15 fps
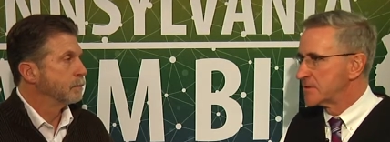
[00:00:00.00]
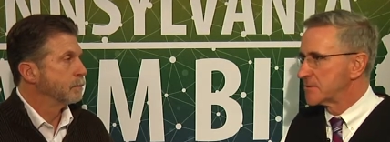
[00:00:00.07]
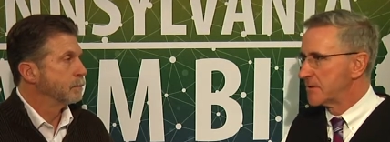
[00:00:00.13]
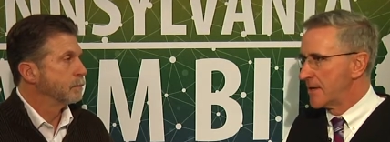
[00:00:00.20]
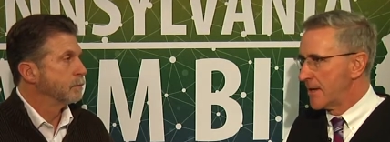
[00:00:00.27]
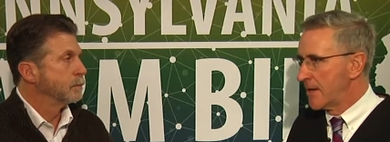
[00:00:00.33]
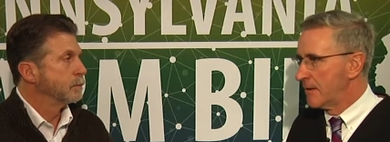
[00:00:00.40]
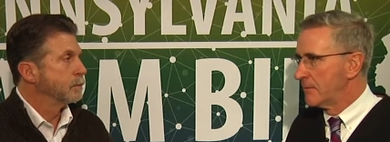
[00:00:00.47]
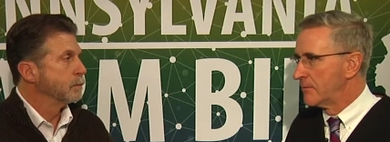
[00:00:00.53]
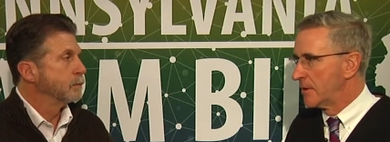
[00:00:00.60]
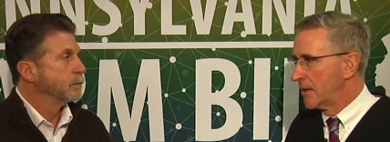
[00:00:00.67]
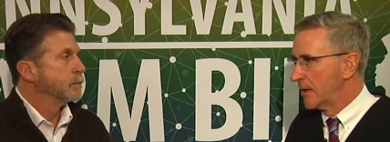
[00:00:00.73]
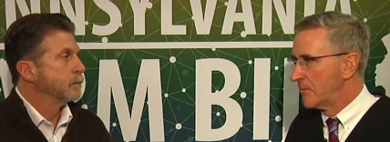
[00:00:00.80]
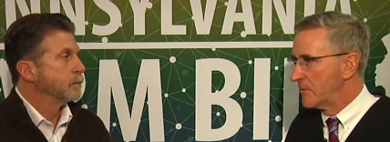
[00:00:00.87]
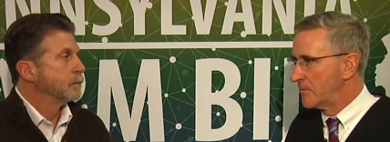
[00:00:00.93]
Speaker 1: So now
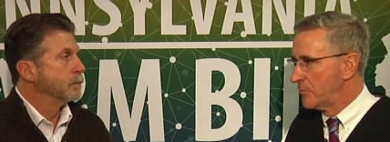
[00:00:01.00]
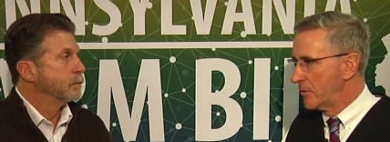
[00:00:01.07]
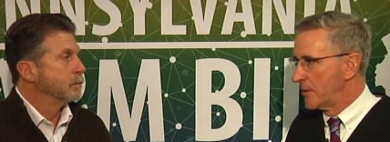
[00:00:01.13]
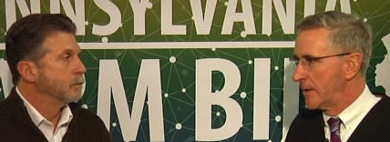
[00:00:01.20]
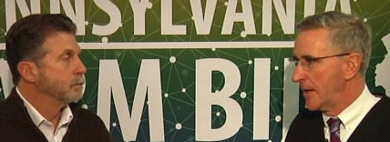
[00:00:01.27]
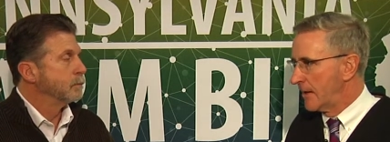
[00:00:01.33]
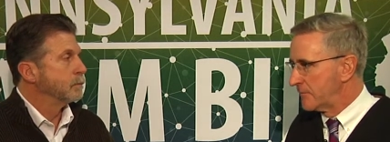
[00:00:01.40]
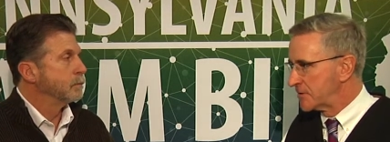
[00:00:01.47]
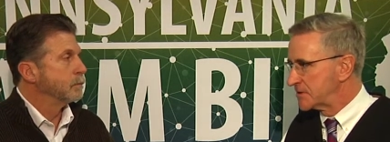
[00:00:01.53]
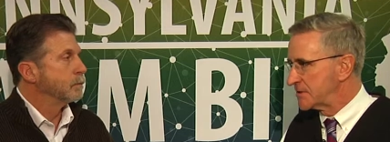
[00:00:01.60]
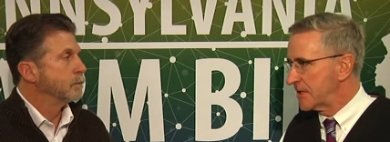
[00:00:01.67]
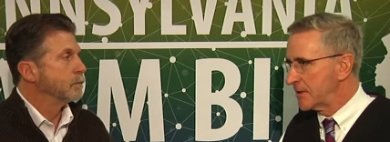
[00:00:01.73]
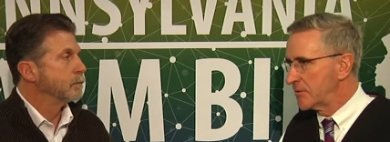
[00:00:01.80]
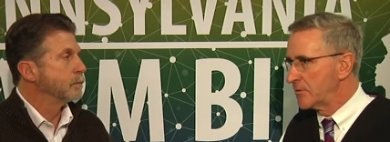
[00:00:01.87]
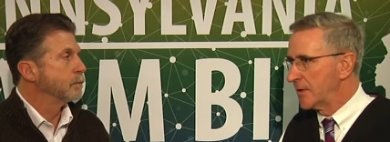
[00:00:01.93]
uh, we put it out. The
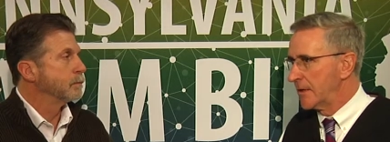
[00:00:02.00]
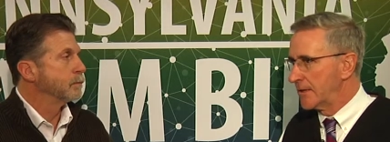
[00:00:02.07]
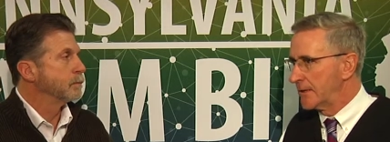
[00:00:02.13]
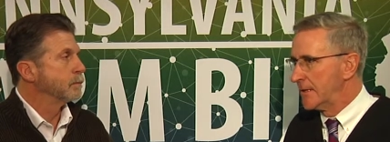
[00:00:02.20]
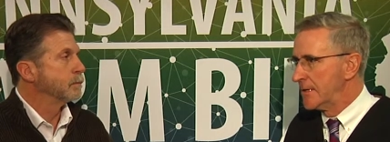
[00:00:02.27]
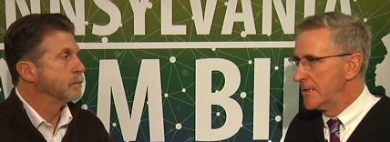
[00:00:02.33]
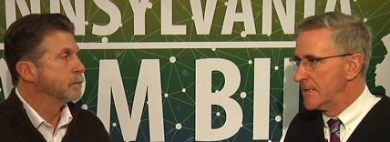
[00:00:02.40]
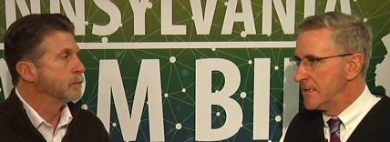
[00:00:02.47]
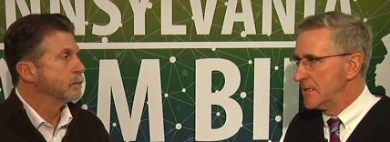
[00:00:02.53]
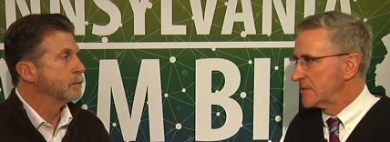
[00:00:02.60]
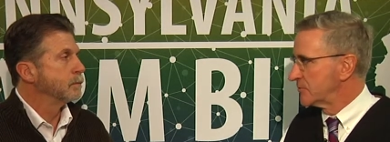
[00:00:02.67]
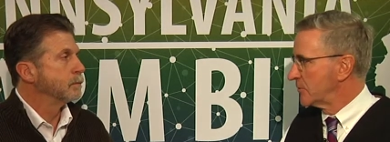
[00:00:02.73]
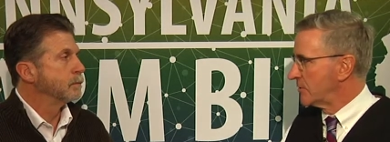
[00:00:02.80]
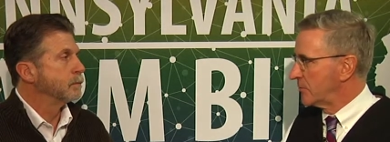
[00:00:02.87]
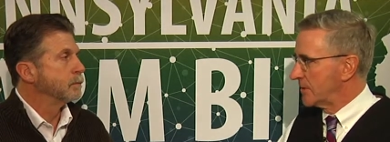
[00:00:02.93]
second thing
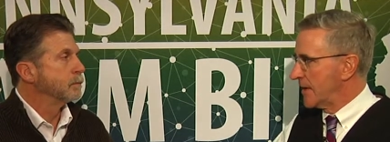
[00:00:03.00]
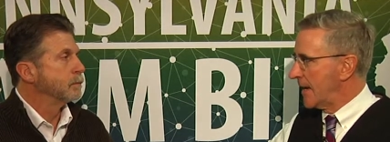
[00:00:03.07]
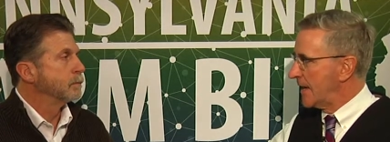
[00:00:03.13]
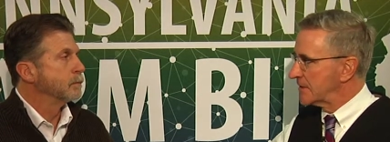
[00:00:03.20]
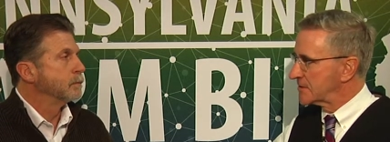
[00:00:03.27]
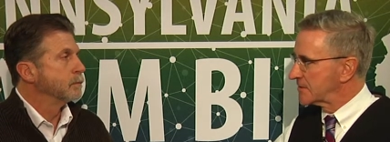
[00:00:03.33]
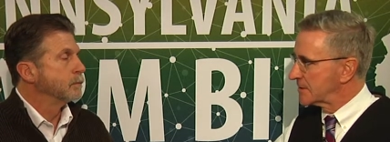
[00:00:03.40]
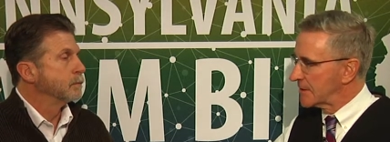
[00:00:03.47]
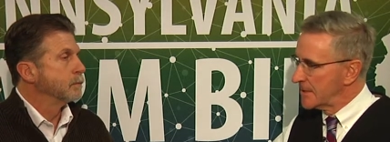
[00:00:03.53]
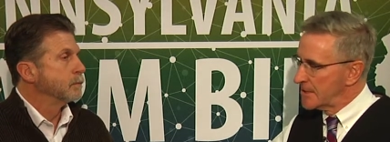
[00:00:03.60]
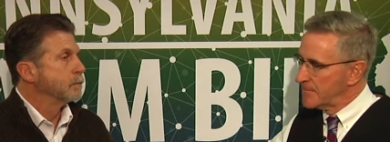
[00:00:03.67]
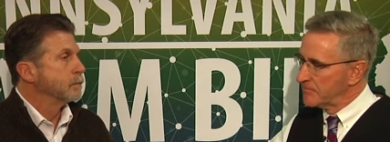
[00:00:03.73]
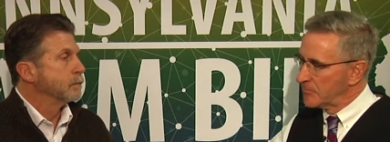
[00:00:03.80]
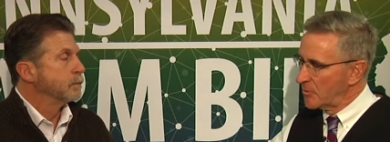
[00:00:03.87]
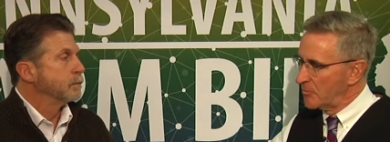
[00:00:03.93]
is we, we asked,
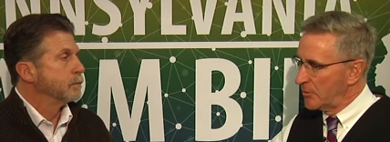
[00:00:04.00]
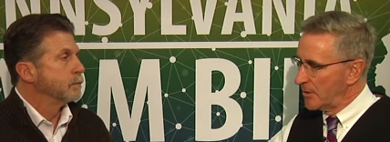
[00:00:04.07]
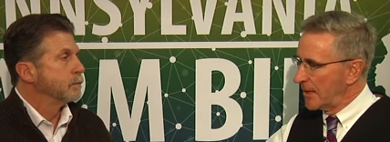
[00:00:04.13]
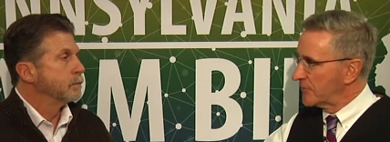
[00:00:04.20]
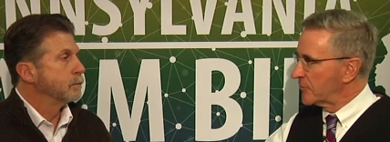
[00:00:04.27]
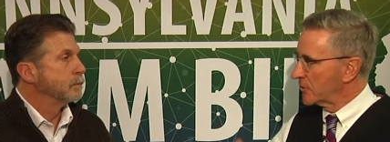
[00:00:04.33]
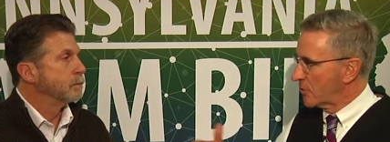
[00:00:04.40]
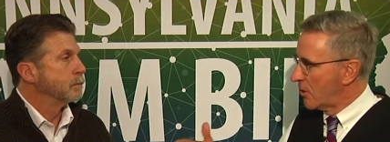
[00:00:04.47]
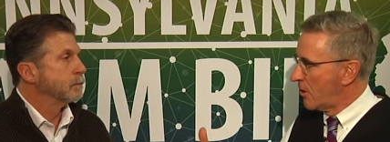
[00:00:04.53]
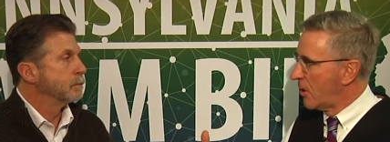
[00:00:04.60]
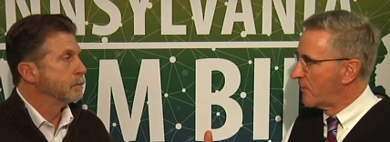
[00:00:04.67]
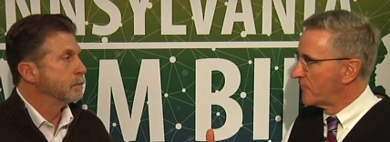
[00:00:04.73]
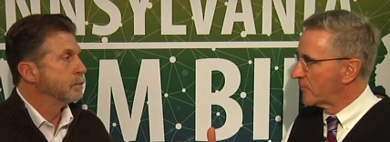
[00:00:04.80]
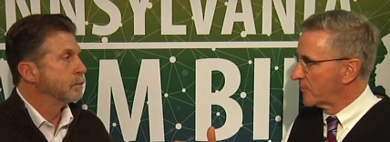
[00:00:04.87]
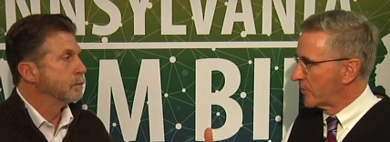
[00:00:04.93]
we put out the
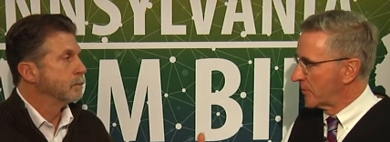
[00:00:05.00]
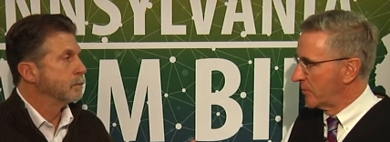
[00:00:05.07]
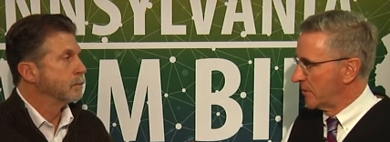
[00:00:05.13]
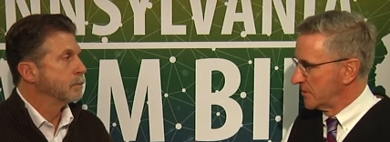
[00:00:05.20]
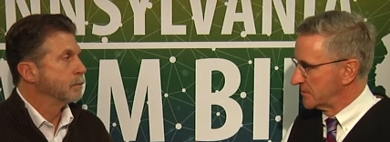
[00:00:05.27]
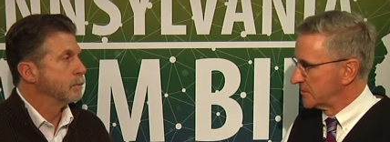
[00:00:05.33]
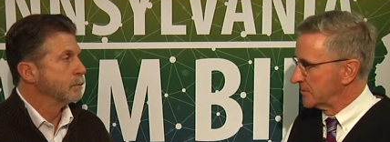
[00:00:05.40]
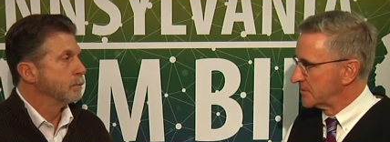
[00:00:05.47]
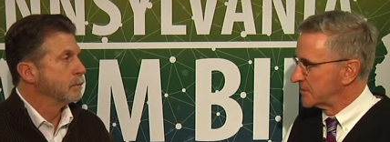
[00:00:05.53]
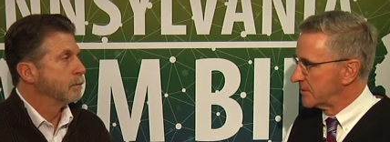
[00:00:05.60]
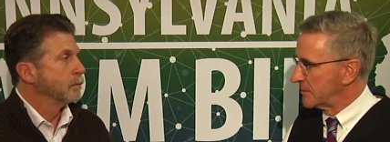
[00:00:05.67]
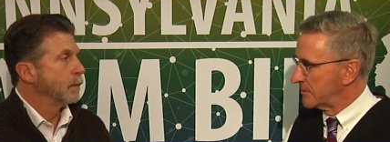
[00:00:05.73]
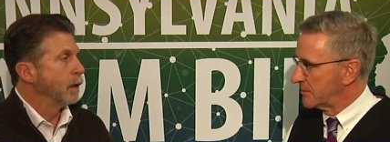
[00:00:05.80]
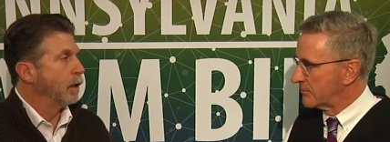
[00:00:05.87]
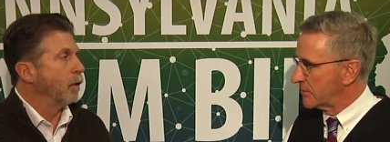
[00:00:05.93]
call for proposals.
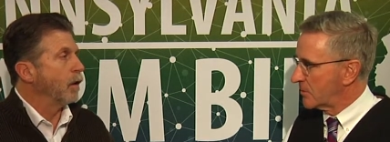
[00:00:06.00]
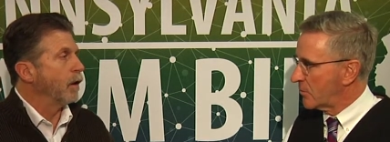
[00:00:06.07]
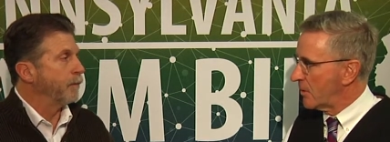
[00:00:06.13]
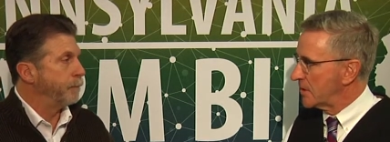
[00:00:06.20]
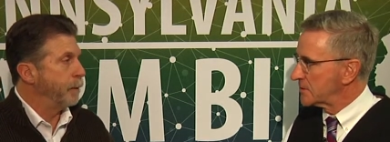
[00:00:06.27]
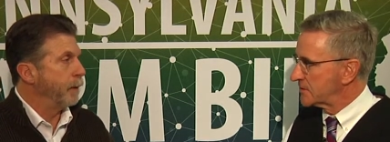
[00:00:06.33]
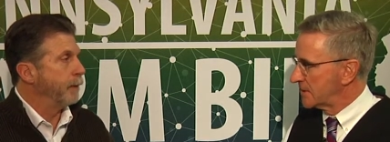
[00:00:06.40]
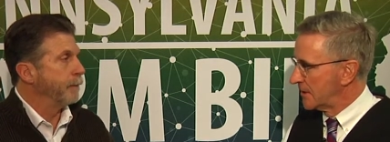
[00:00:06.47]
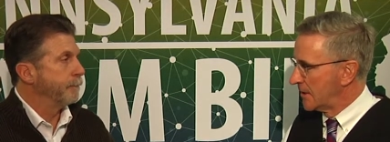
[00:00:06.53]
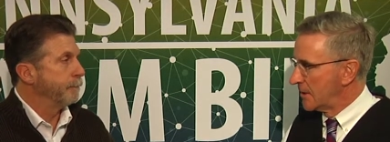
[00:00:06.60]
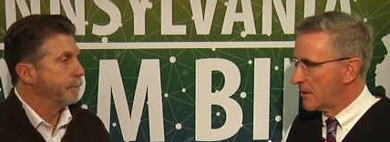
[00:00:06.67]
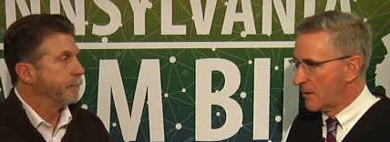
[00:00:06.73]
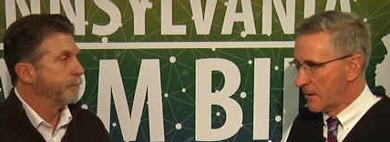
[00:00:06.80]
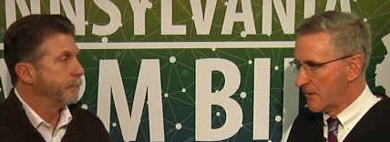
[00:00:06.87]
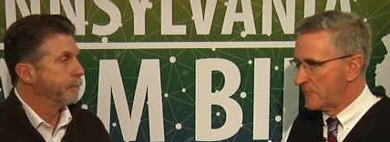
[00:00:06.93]
The, the, the request,
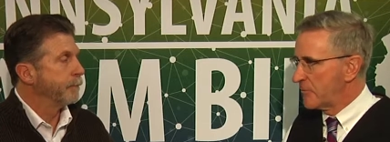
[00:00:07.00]
RFP.